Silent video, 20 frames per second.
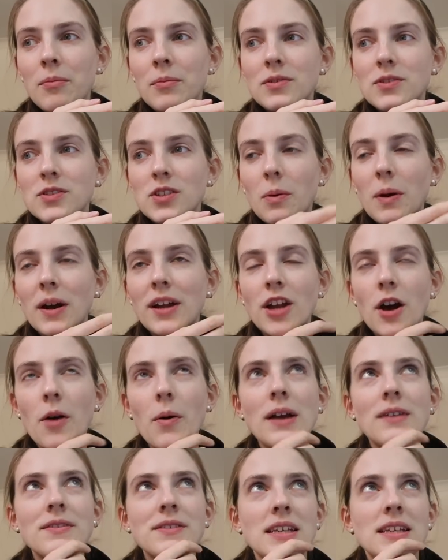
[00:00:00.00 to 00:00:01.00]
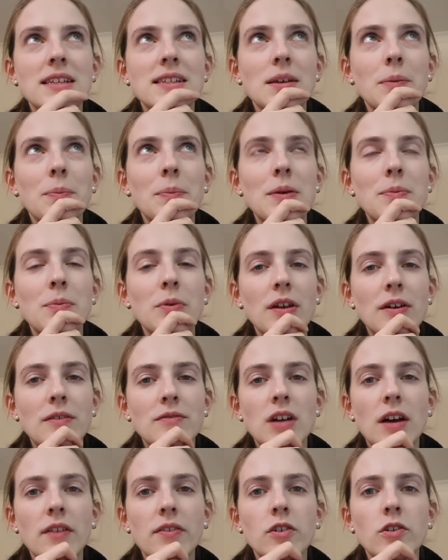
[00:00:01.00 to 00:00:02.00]
So I know I've seen some people that have
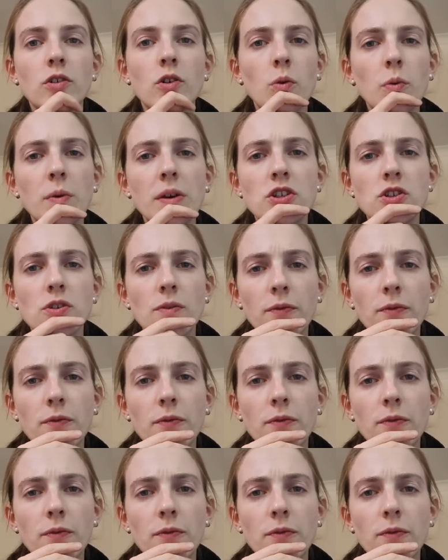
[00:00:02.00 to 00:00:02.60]
done the Norwegian